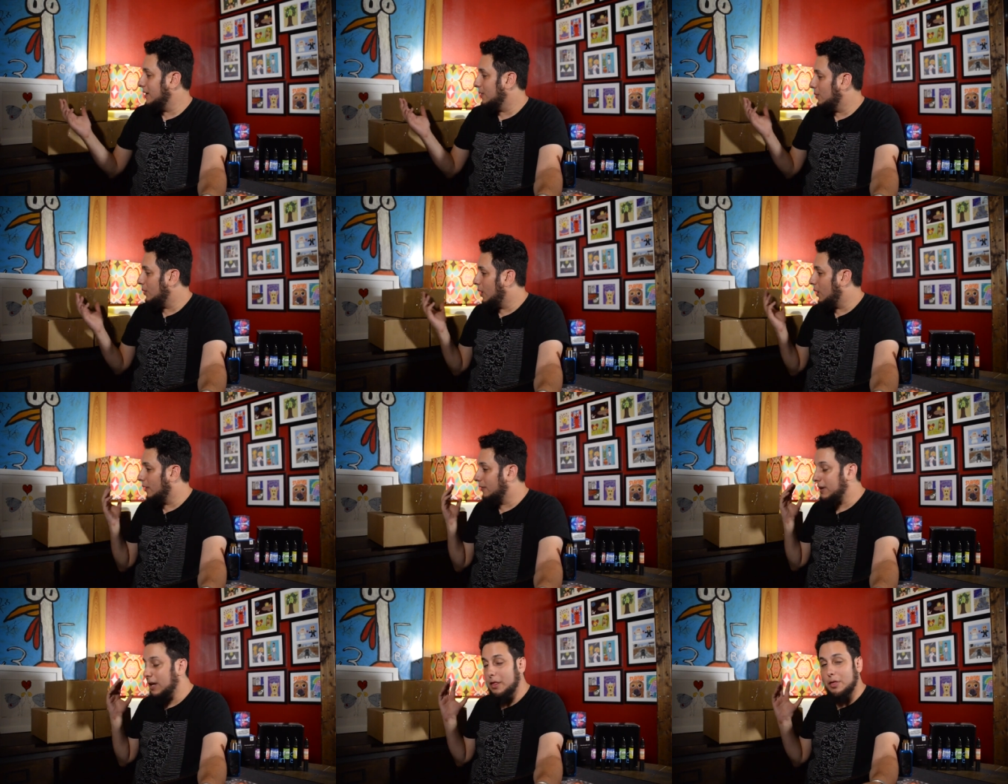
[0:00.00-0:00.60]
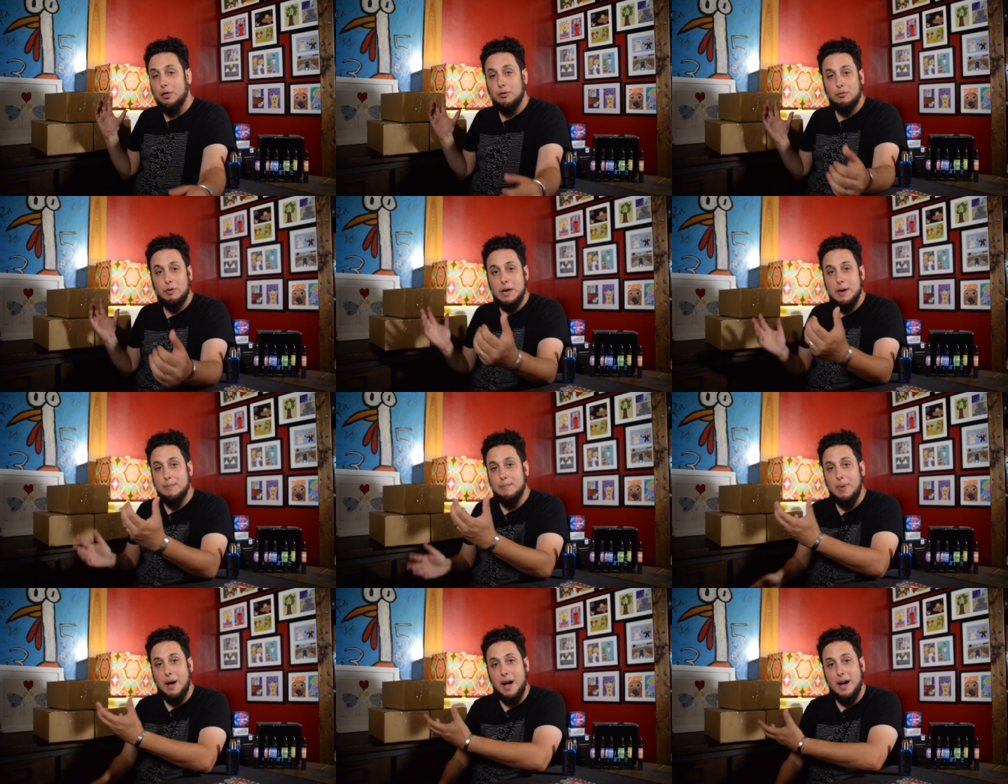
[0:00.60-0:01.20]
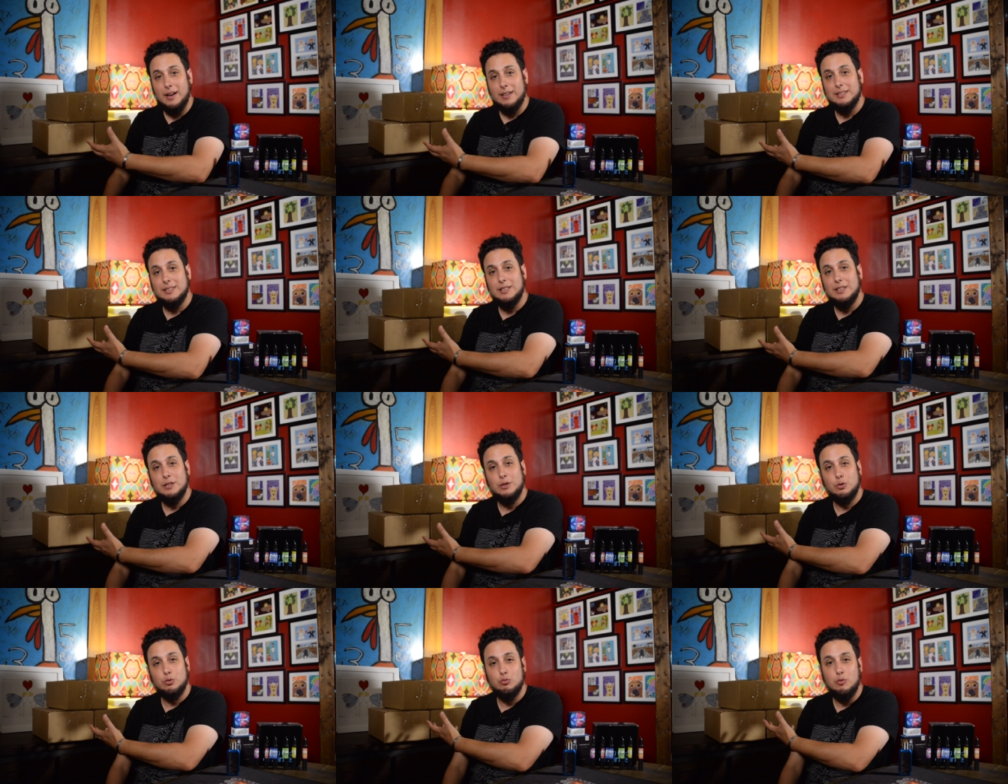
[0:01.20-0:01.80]
Well, I've got three
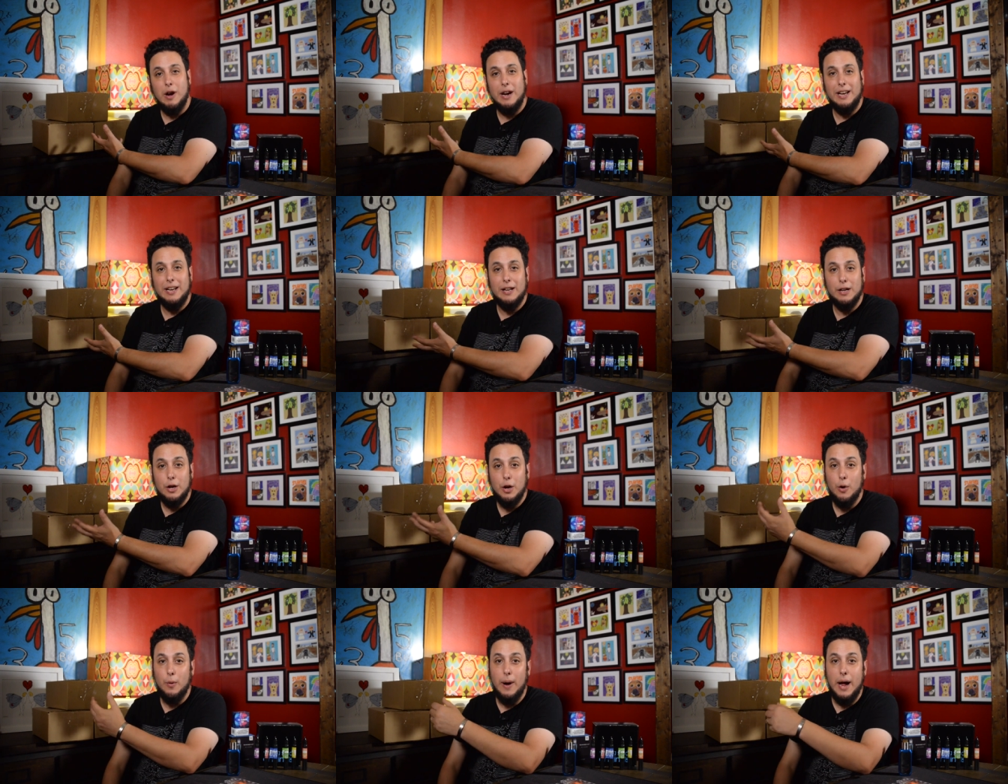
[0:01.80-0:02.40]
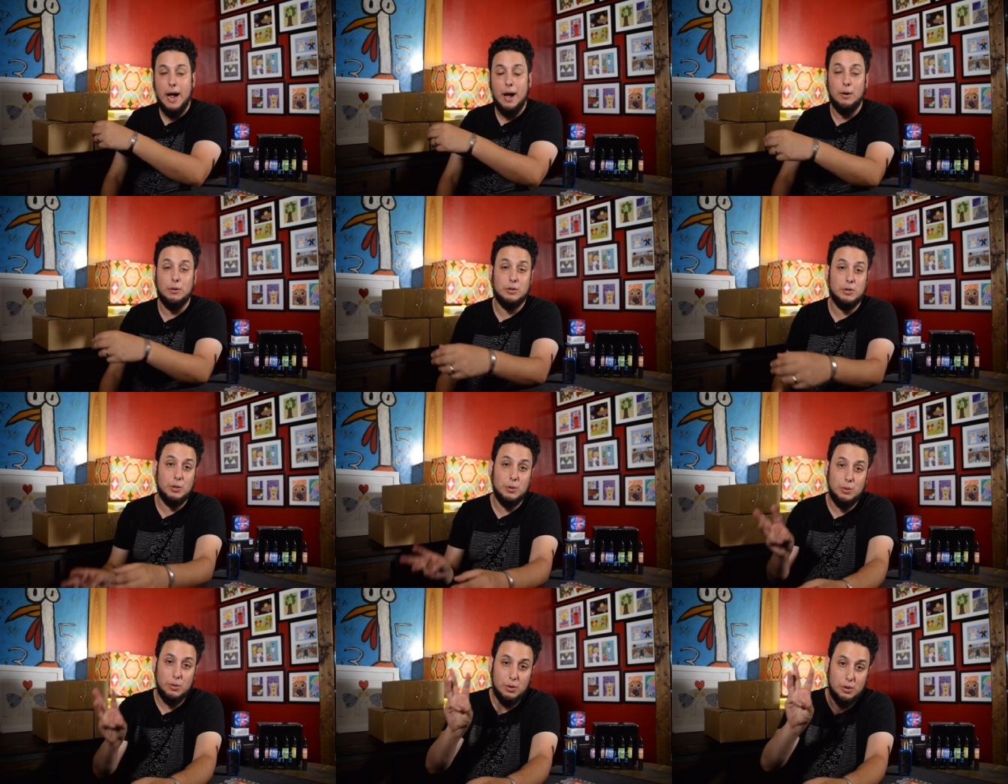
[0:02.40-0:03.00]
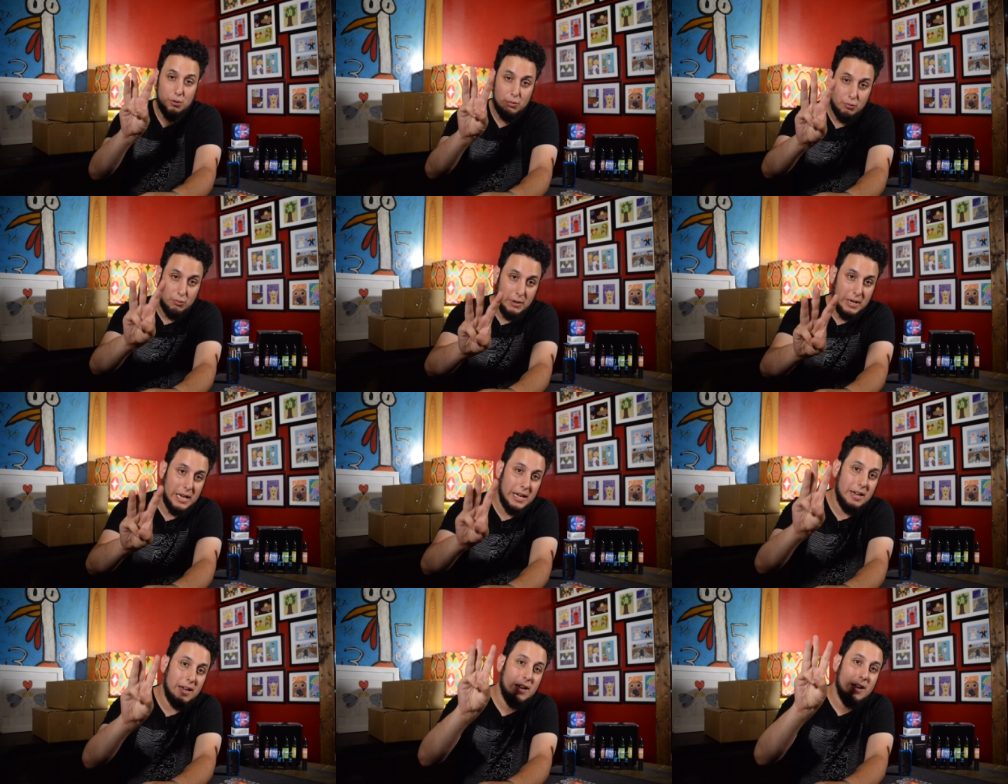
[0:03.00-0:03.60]
boxes ready to go out to
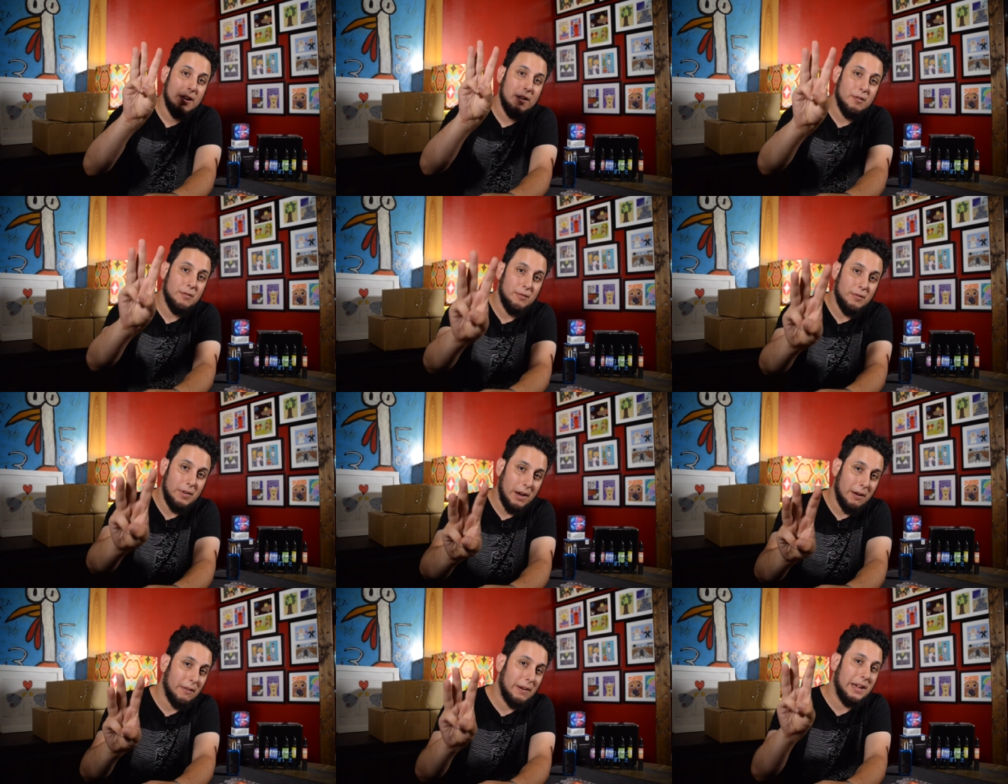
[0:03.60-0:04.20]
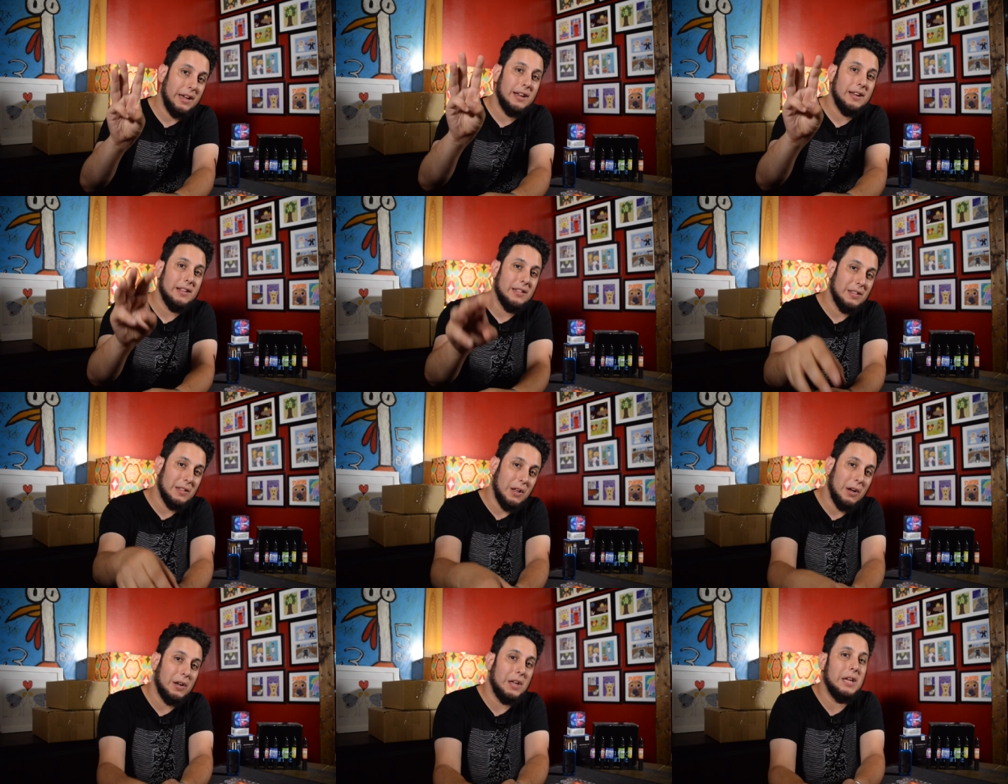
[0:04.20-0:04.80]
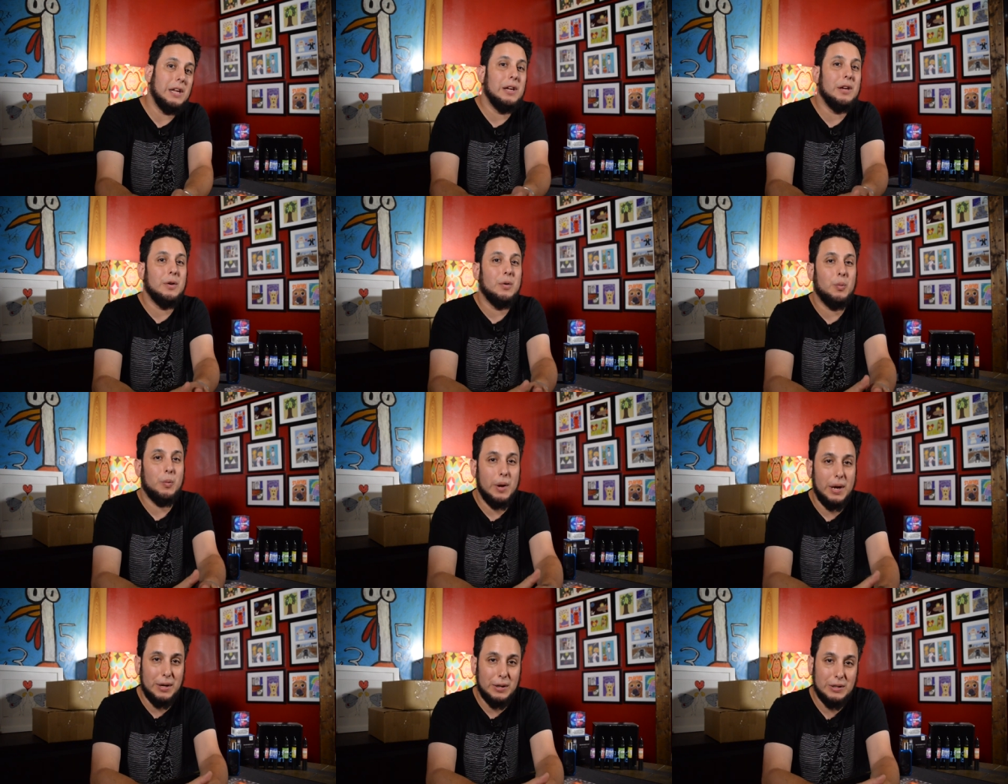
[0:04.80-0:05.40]
three very lucky
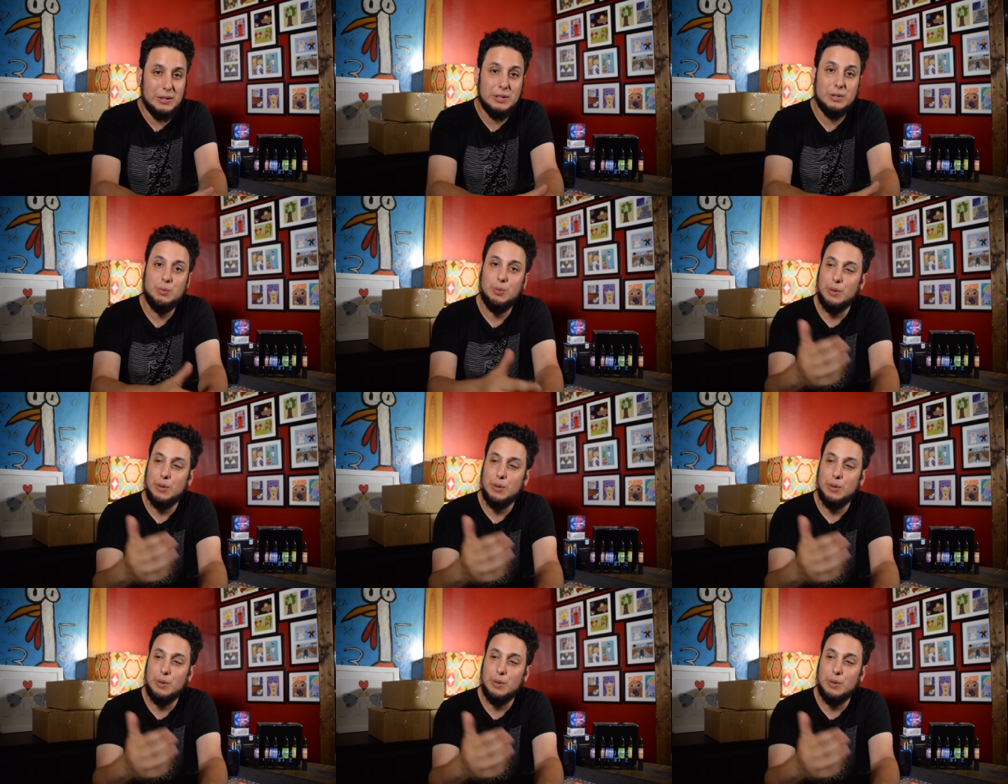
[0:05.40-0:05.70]
winners.